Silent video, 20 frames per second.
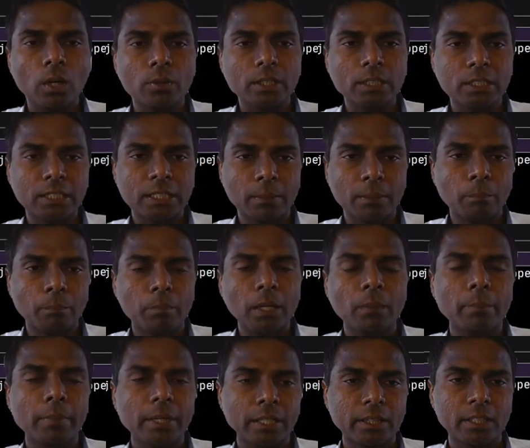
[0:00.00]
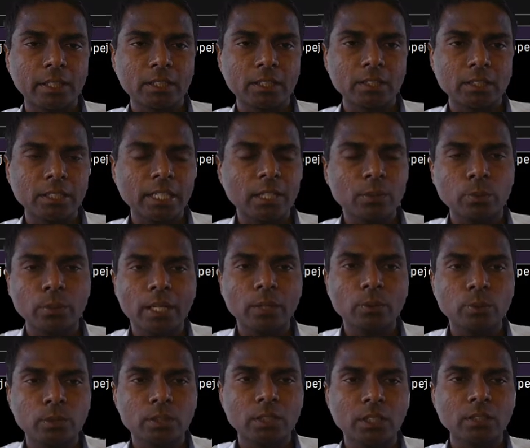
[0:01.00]
our simple methods that we
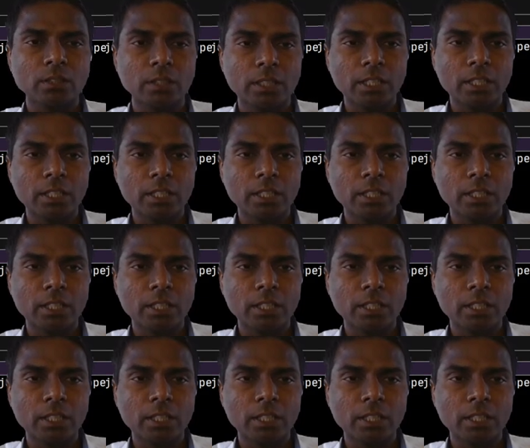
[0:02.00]
have seen.